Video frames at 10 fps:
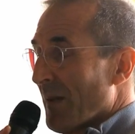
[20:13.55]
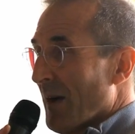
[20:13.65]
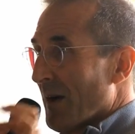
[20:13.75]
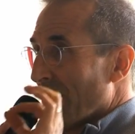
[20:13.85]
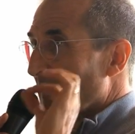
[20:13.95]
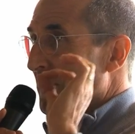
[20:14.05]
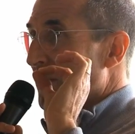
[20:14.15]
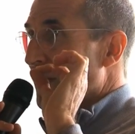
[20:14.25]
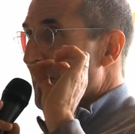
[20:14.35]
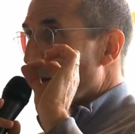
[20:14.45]
of
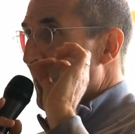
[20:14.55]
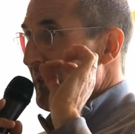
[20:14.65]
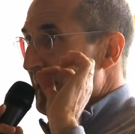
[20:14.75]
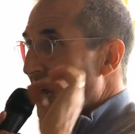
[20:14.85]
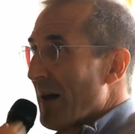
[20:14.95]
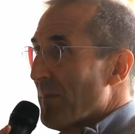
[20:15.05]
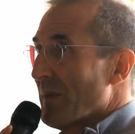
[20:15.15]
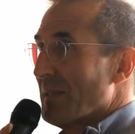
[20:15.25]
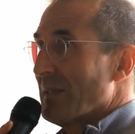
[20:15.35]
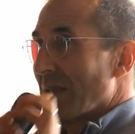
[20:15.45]
what's
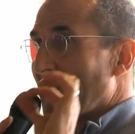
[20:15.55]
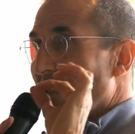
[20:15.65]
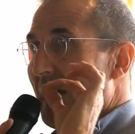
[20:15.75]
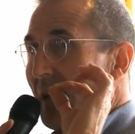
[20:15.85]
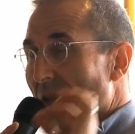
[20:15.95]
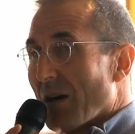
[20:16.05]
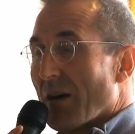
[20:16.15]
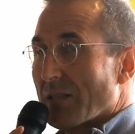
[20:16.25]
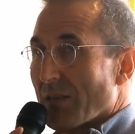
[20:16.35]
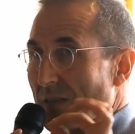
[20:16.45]
happened in that
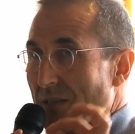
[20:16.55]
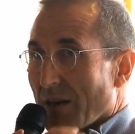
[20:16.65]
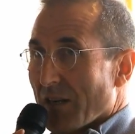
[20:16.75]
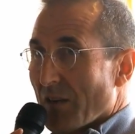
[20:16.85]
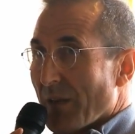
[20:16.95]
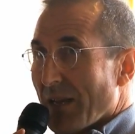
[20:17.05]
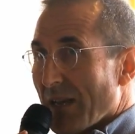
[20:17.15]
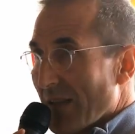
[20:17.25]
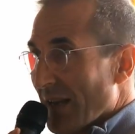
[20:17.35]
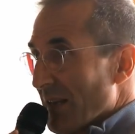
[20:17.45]
loss of autonomy
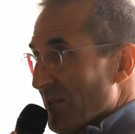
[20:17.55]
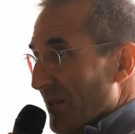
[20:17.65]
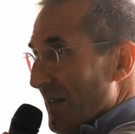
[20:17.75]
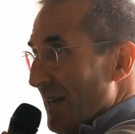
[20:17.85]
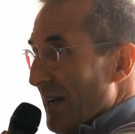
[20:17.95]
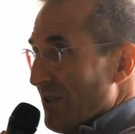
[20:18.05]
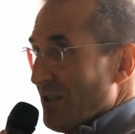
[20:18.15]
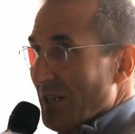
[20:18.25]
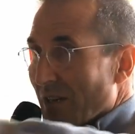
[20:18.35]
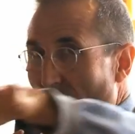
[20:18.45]
and that
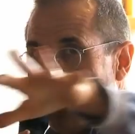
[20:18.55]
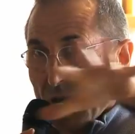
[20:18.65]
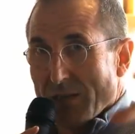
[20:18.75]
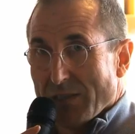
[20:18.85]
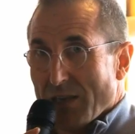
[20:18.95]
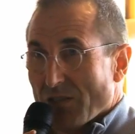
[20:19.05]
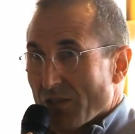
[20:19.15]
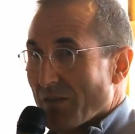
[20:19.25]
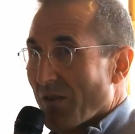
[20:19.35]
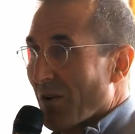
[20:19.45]
interconnection and
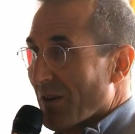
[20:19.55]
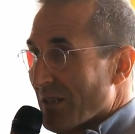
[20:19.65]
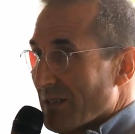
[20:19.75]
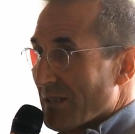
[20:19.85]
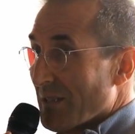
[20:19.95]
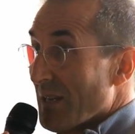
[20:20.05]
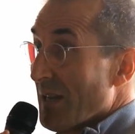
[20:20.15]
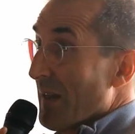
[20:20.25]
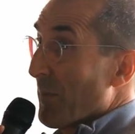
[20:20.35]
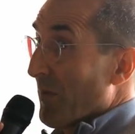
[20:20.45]
organization of artists,
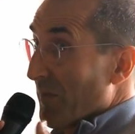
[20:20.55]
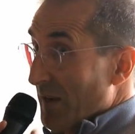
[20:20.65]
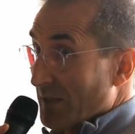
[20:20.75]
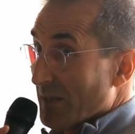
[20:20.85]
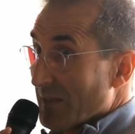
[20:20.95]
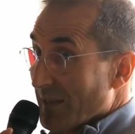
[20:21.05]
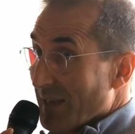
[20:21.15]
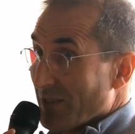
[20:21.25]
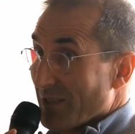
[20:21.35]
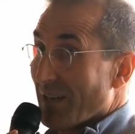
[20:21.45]
that
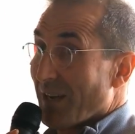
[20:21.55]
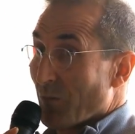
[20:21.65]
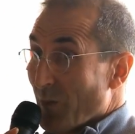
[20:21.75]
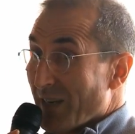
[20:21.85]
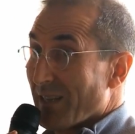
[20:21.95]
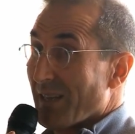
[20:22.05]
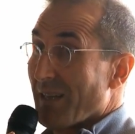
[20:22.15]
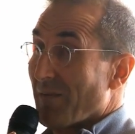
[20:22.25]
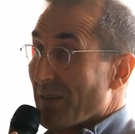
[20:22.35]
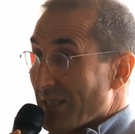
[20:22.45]
professionalization
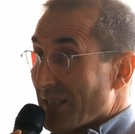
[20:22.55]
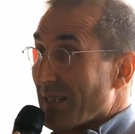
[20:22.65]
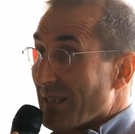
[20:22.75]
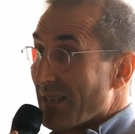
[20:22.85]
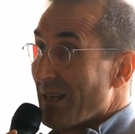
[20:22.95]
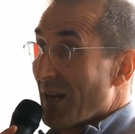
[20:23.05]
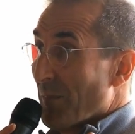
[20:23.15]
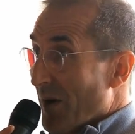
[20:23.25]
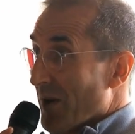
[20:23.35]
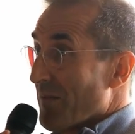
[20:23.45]
unwittingly visited
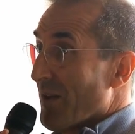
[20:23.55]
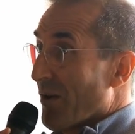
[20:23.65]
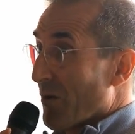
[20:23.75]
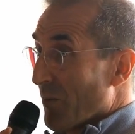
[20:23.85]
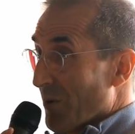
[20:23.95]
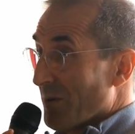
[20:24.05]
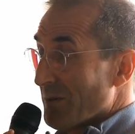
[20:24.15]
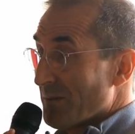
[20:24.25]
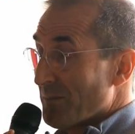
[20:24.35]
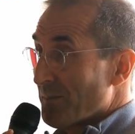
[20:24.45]
upon the art world,